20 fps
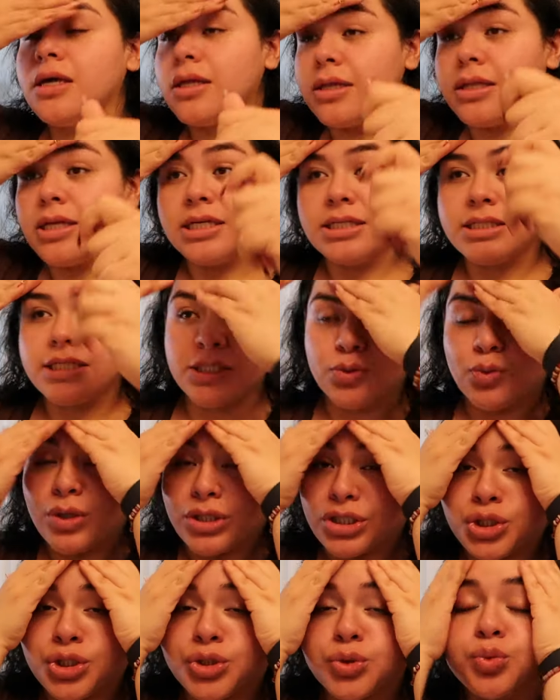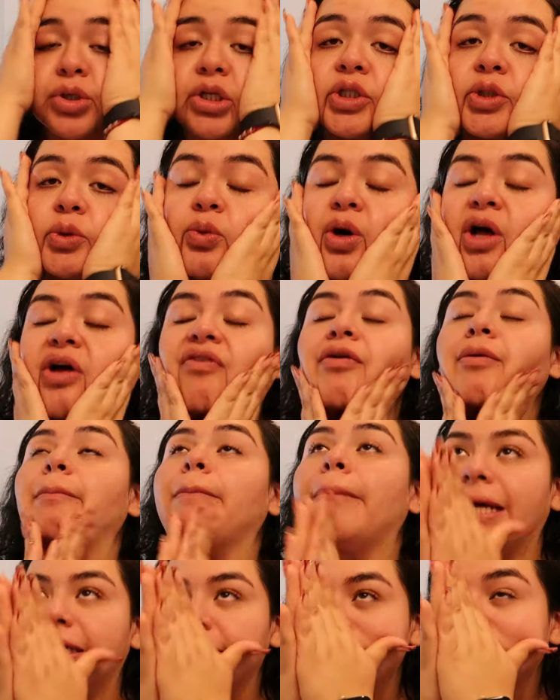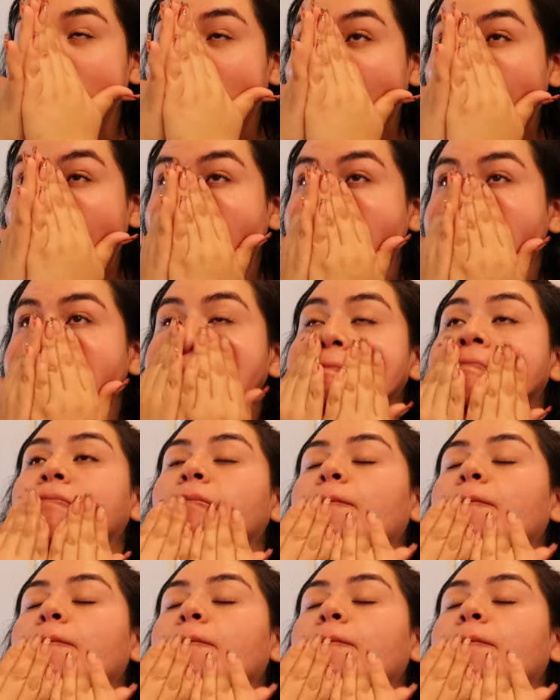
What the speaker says: This is what just works well for my skin.